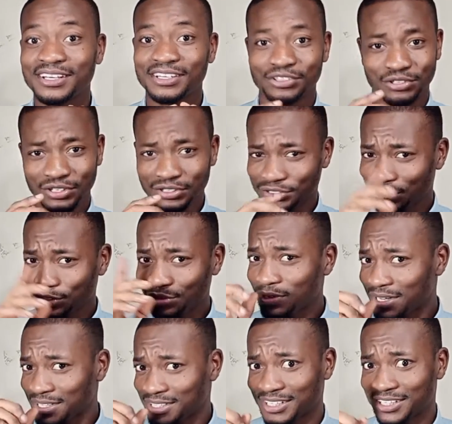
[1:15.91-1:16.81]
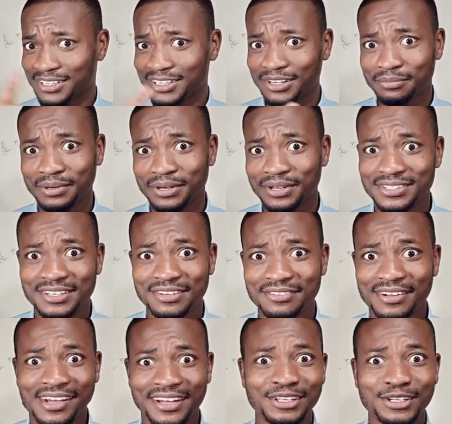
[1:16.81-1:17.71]
You can just go and check it out by yourself.
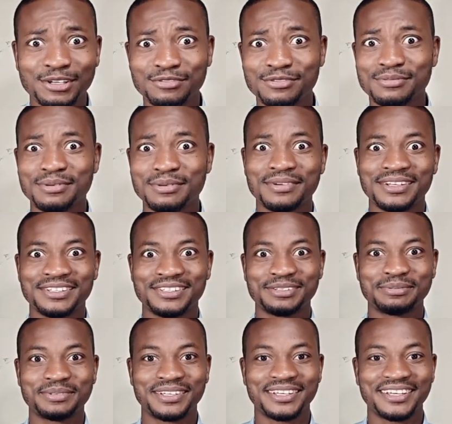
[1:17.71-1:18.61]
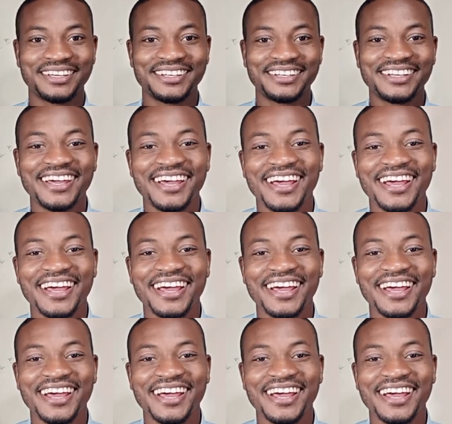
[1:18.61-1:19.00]
I cannot remember the topic again.